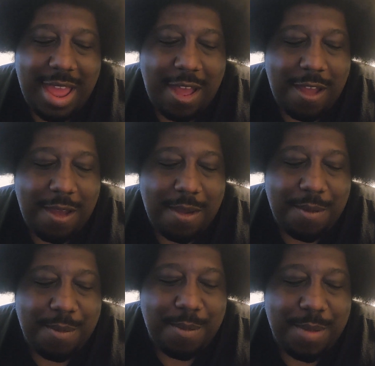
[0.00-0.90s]

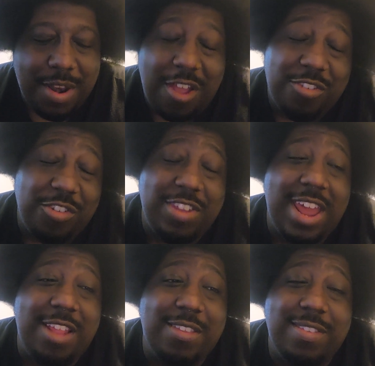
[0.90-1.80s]
And also
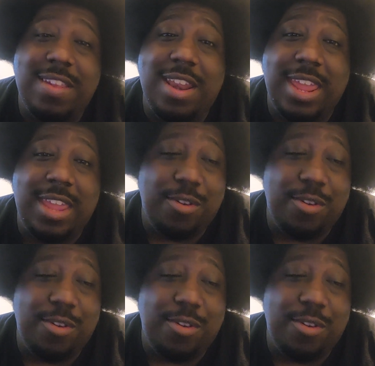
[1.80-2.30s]
shout out to Sonny,